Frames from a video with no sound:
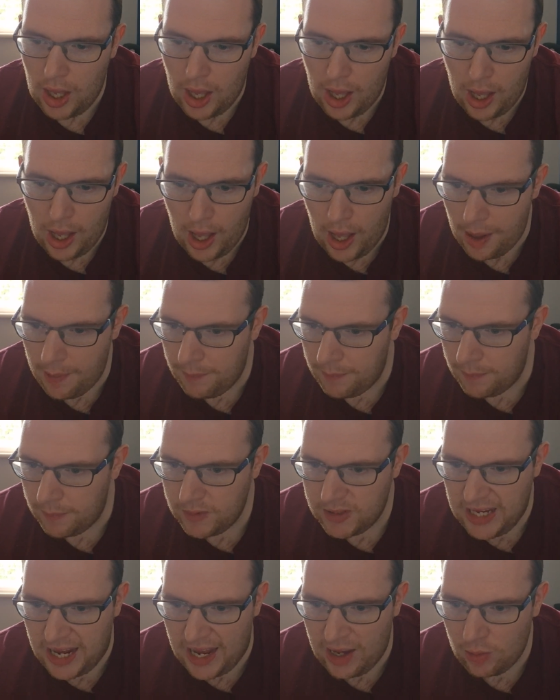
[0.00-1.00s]

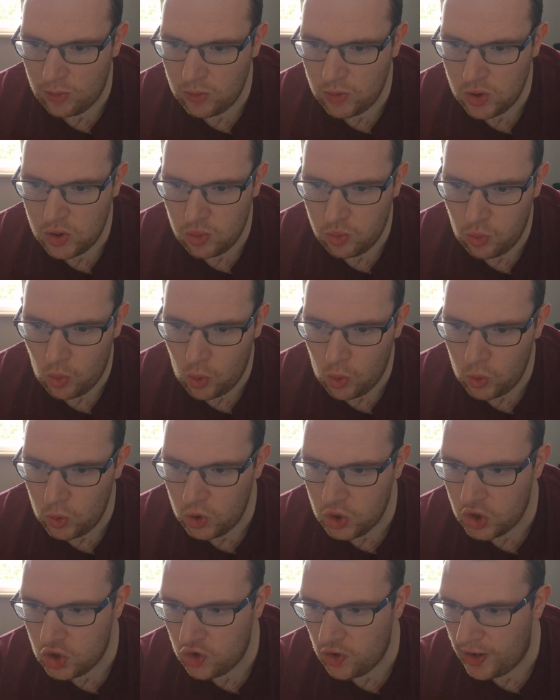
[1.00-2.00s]
Towns Wall
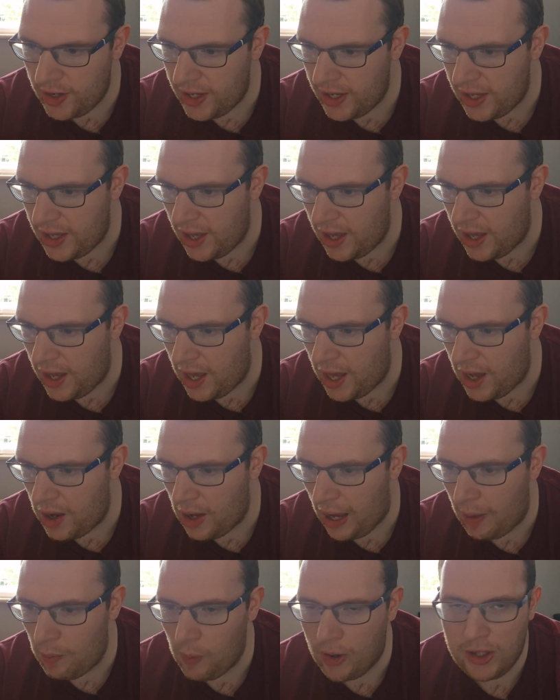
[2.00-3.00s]
Street,
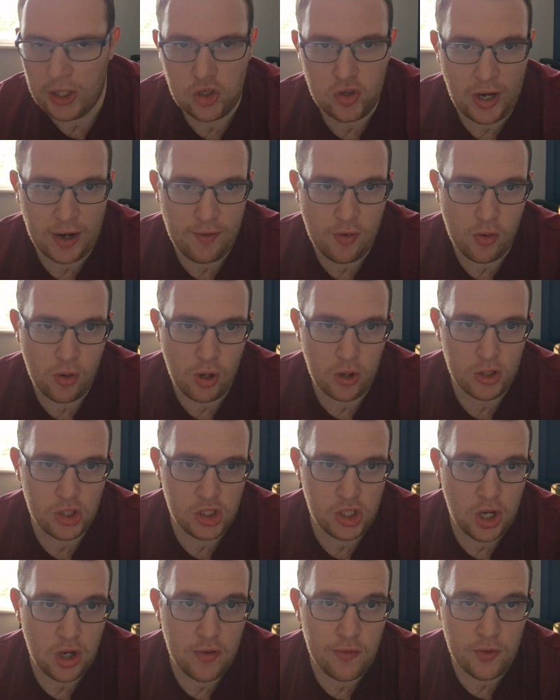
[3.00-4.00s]
and where the Travel
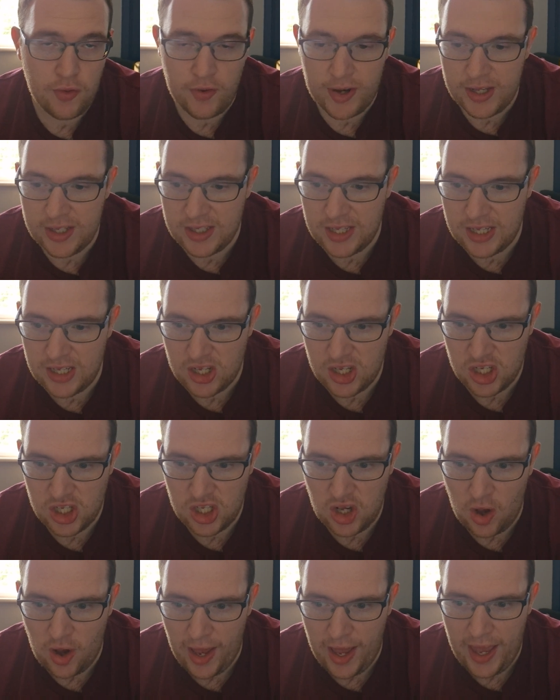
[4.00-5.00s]
Lodge Dover is, there's a
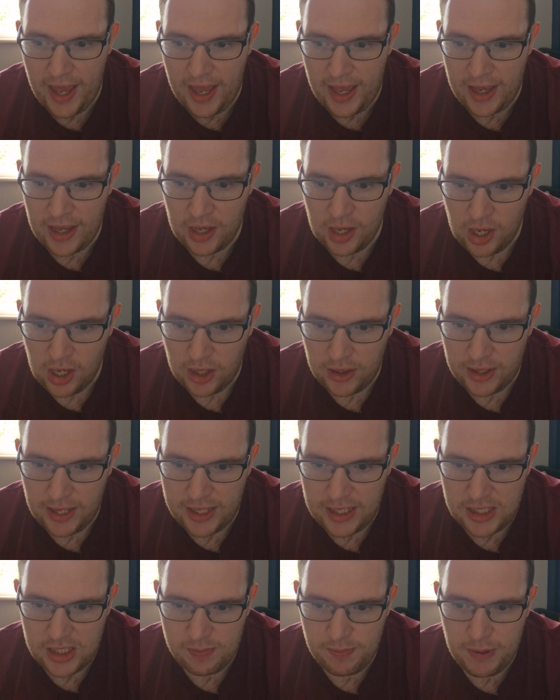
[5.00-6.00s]
site
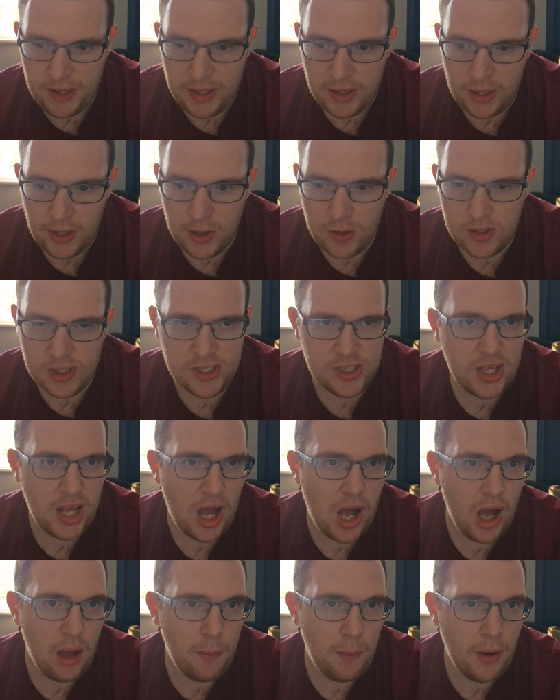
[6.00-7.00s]
that's being used as a
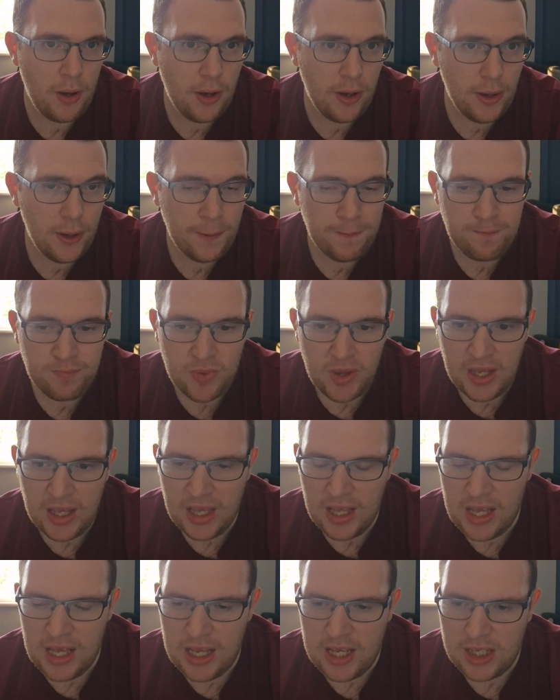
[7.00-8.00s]
car park.
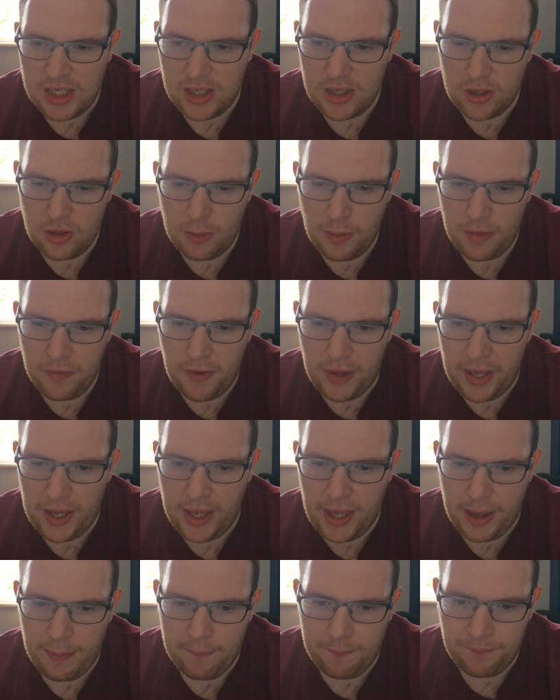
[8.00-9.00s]
So it got me
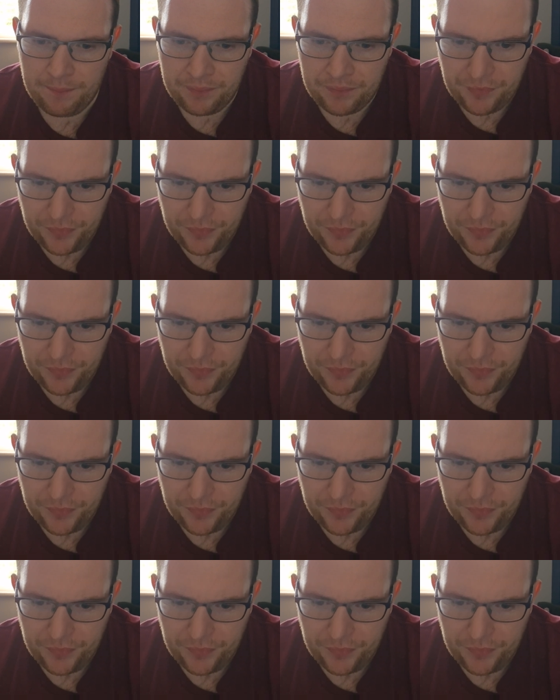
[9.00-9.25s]
thinking,